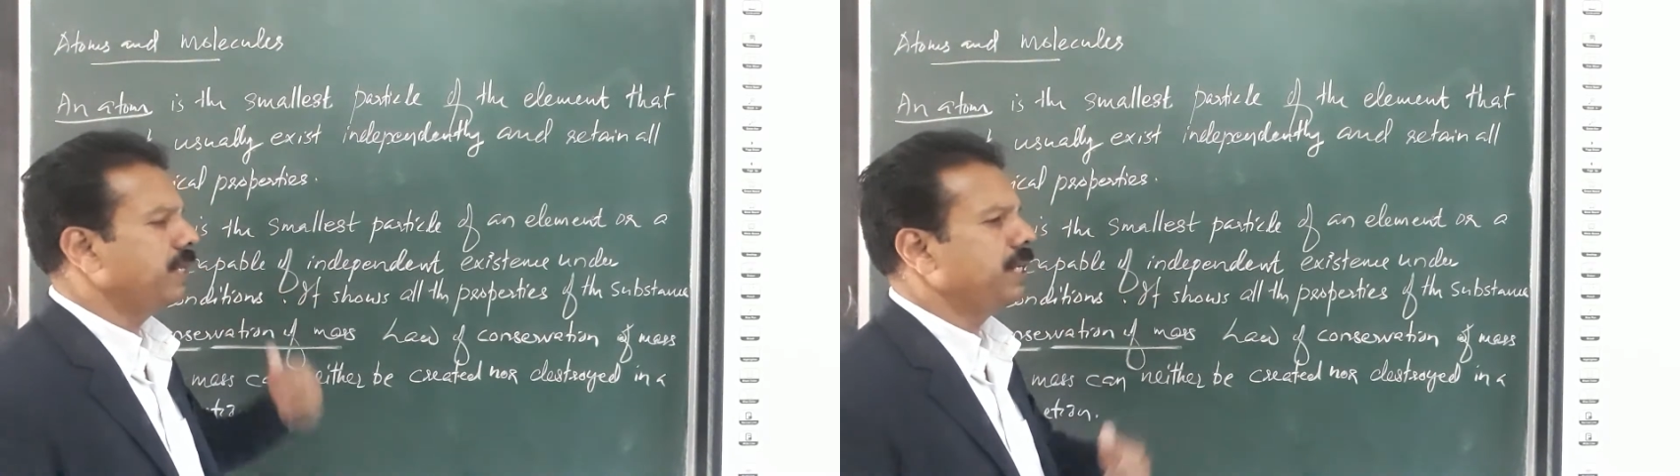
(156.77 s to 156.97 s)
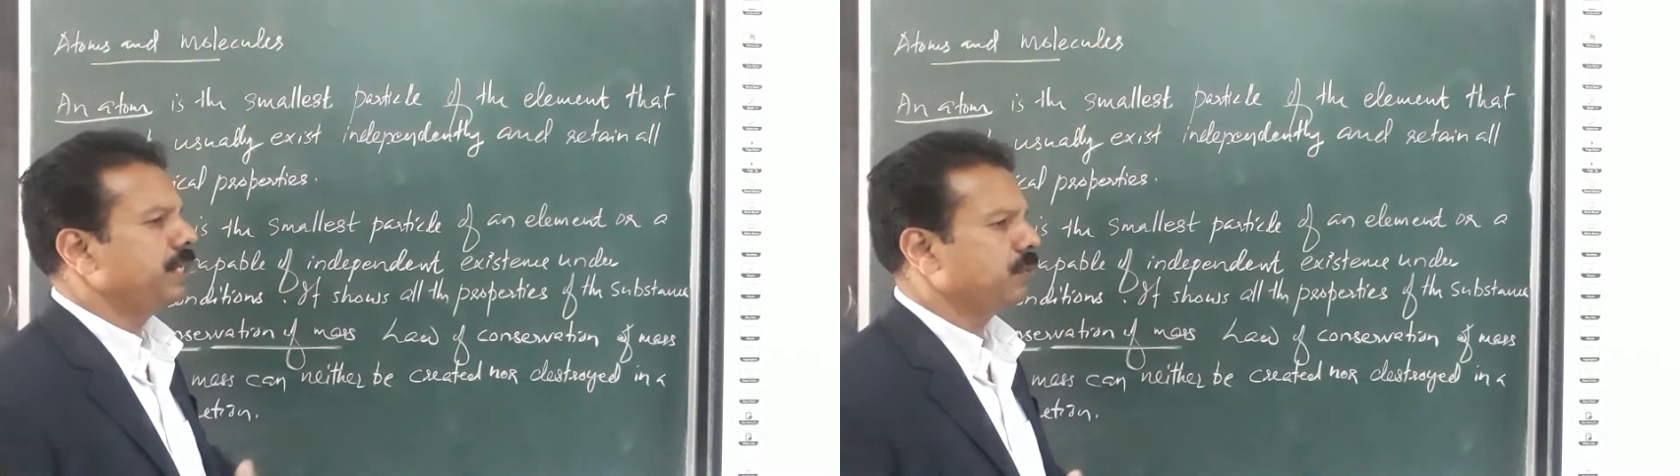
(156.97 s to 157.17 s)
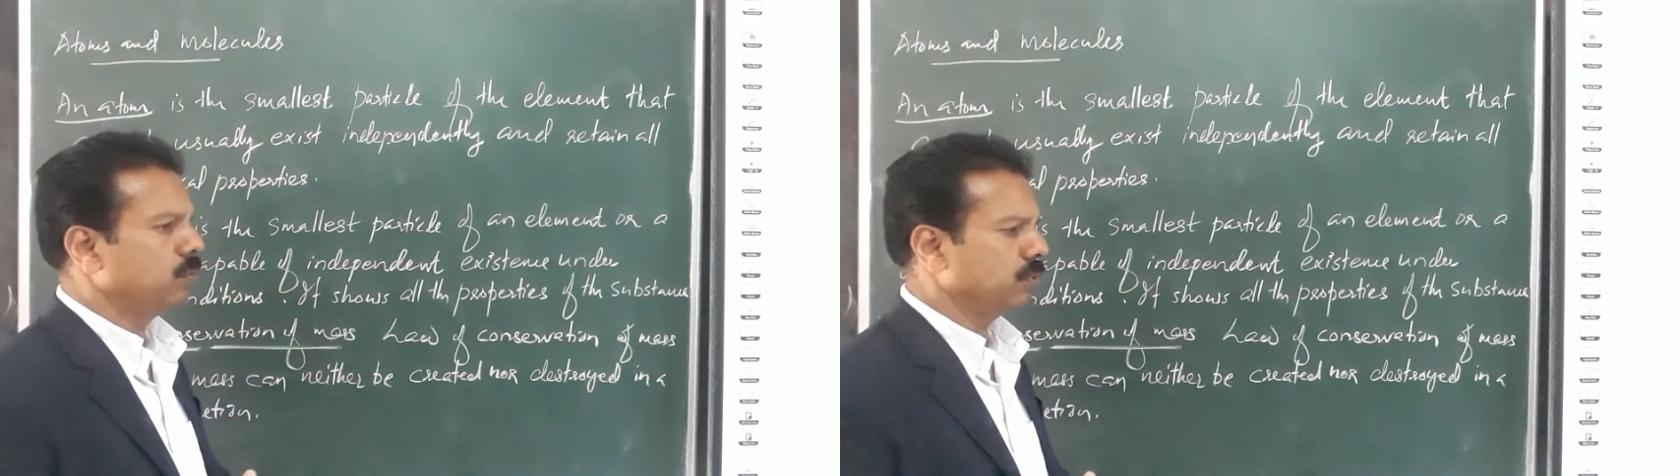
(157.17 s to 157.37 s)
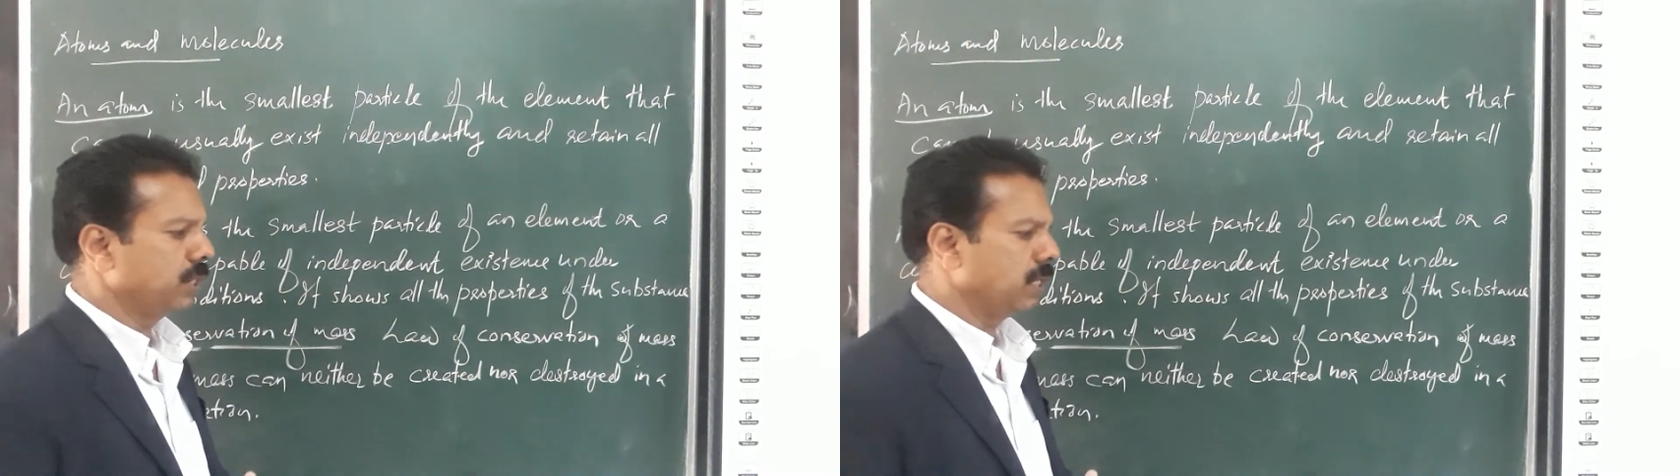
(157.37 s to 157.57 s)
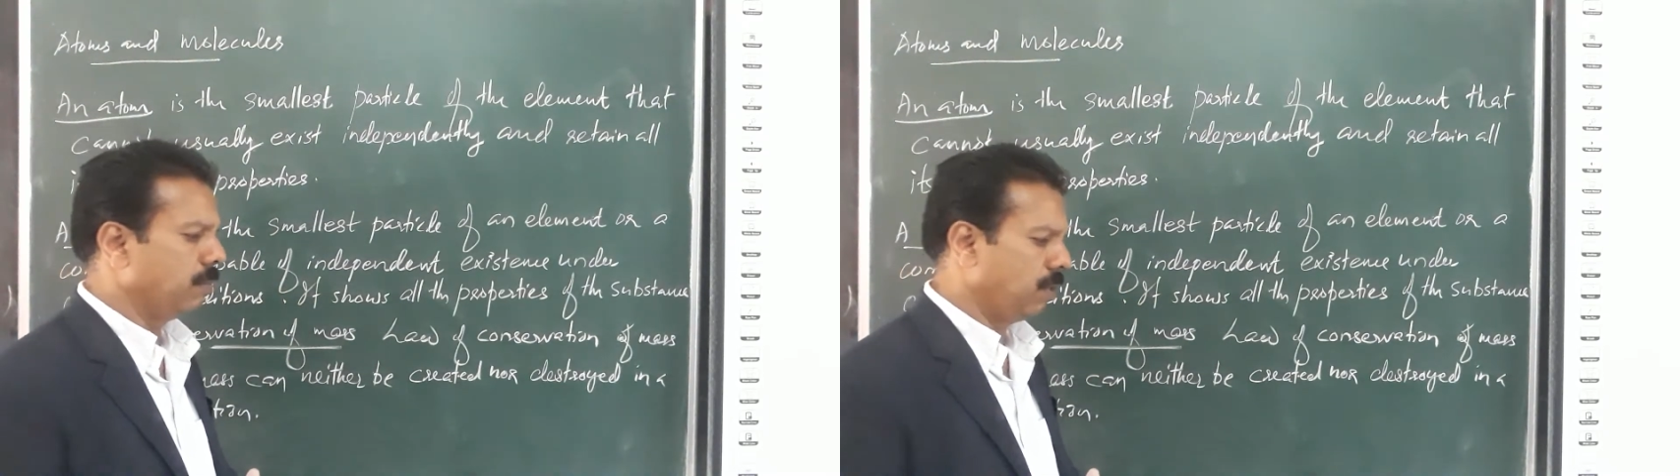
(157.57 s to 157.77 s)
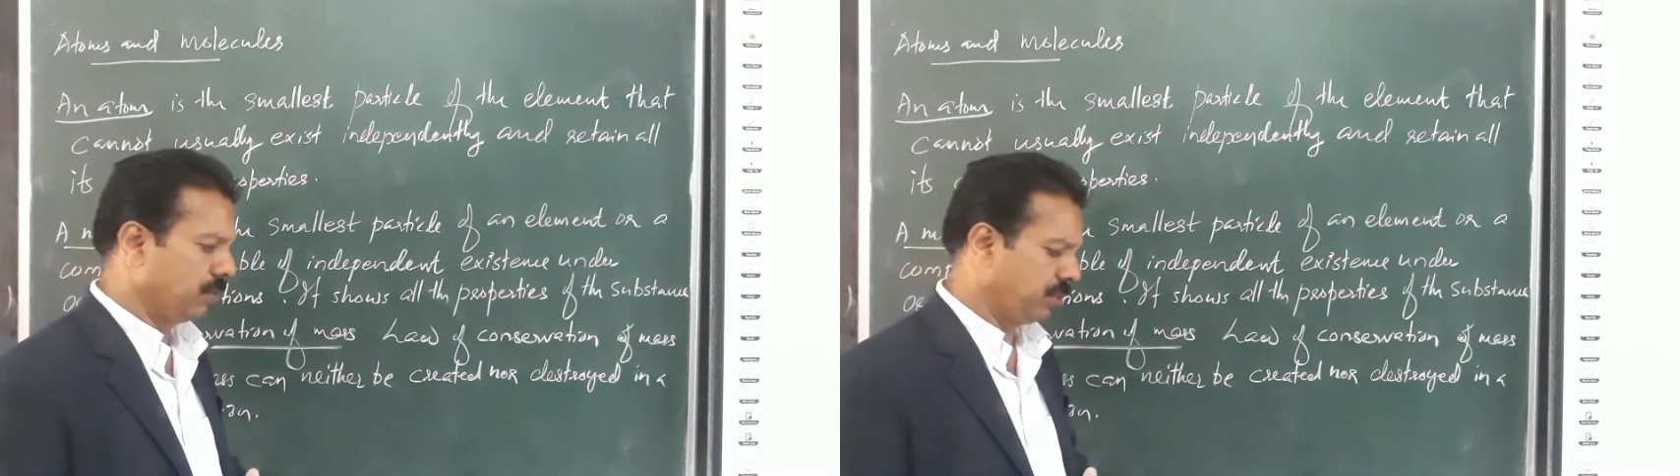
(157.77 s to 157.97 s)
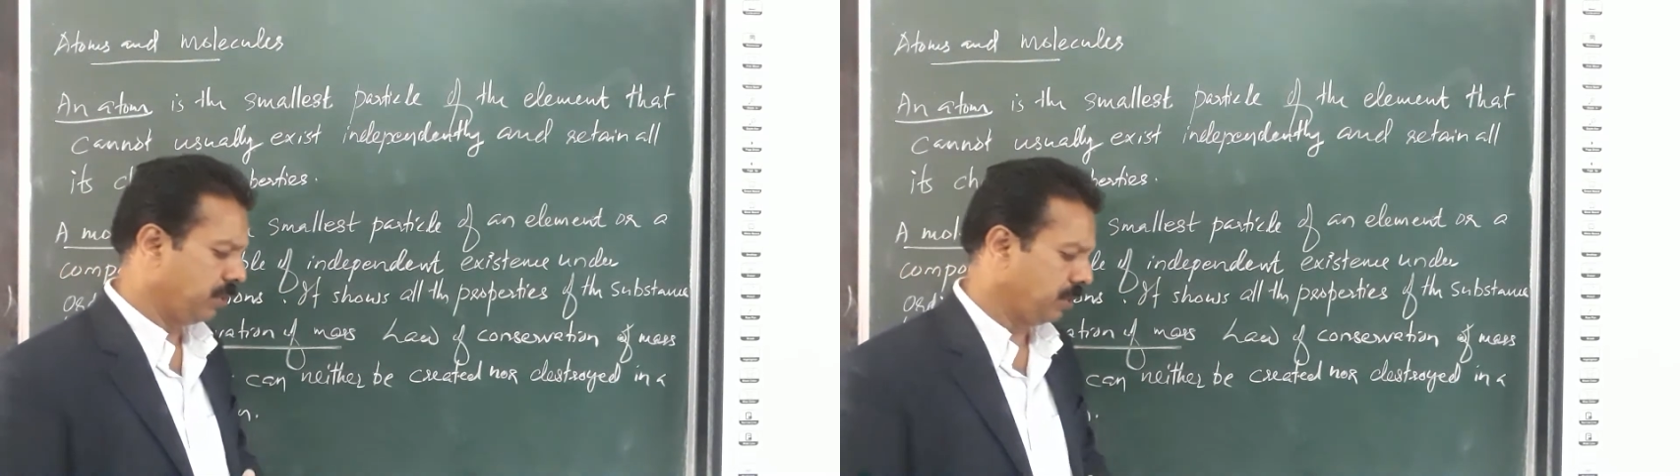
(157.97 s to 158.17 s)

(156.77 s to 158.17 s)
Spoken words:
we need to think about,